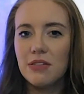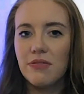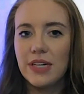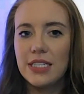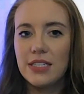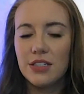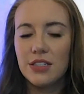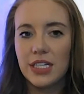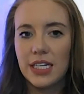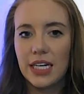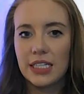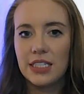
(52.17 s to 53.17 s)
devices are
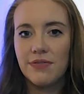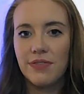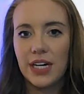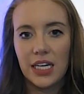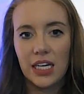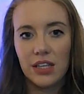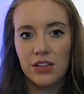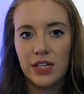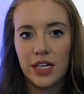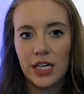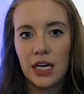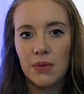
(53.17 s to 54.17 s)
connected by
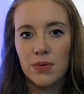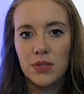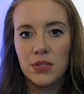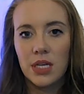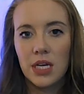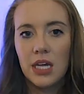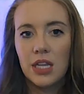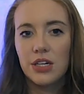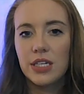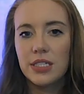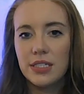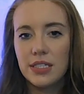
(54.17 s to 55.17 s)
Ethernet cables, they're
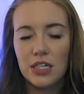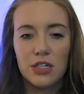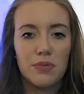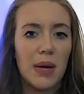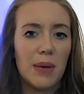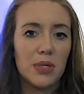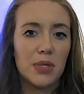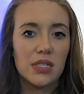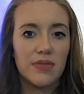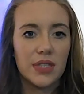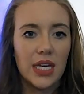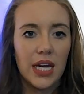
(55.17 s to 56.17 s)
considered members
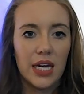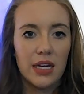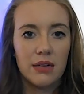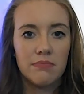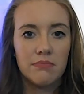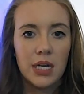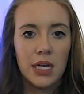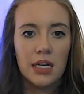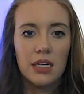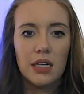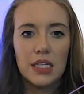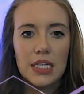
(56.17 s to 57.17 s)
of a LAN. Now